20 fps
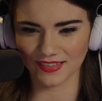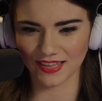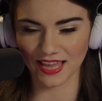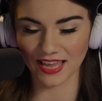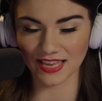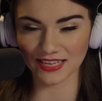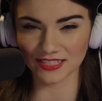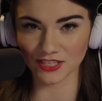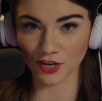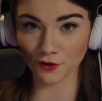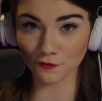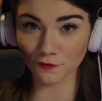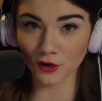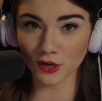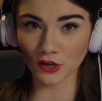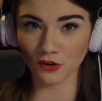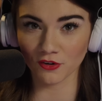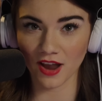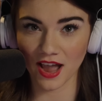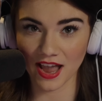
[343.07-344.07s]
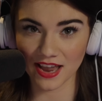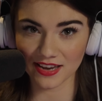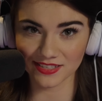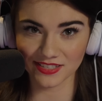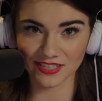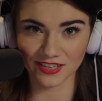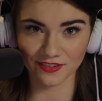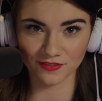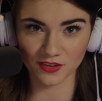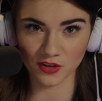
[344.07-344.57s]
And avert your
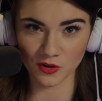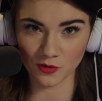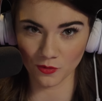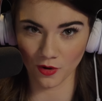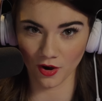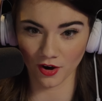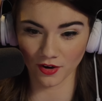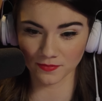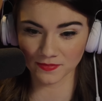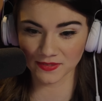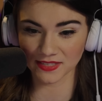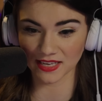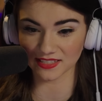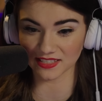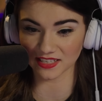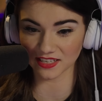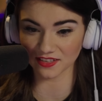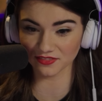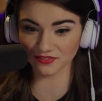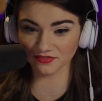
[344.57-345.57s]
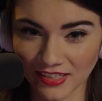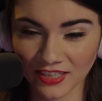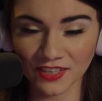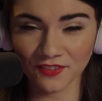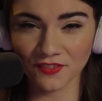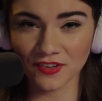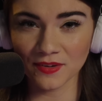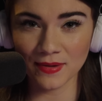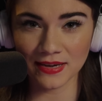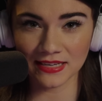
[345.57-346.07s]
eyes if you are sensitive. I don't
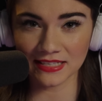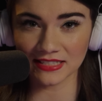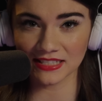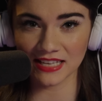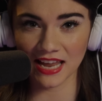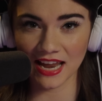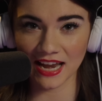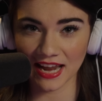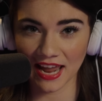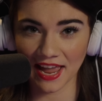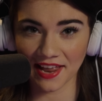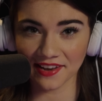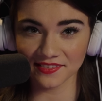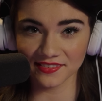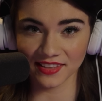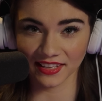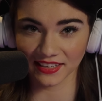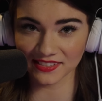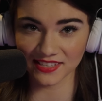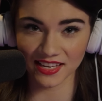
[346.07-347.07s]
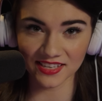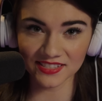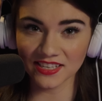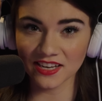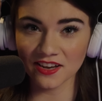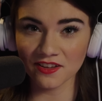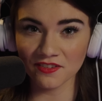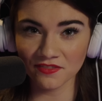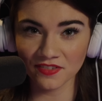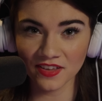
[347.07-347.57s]
even mean to say and like
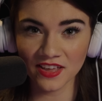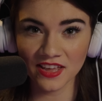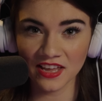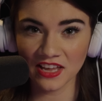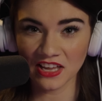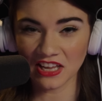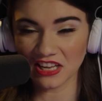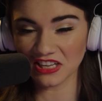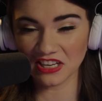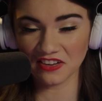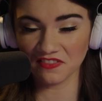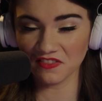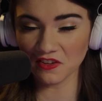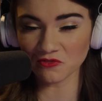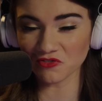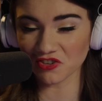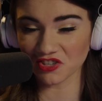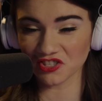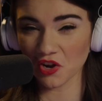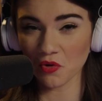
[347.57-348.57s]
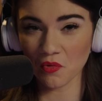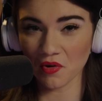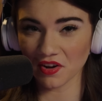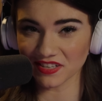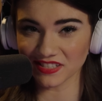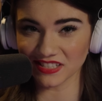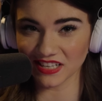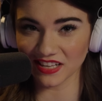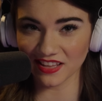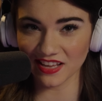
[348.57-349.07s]
sensitive. If you just don't want to
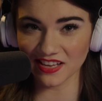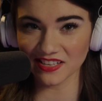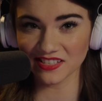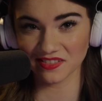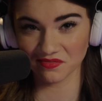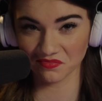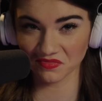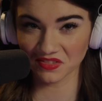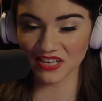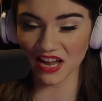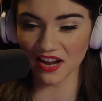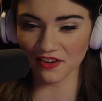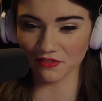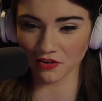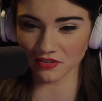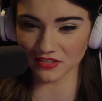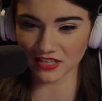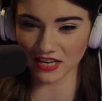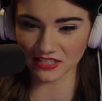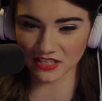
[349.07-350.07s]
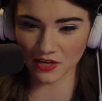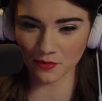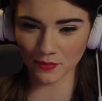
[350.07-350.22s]
see this, it's kind of grotesque.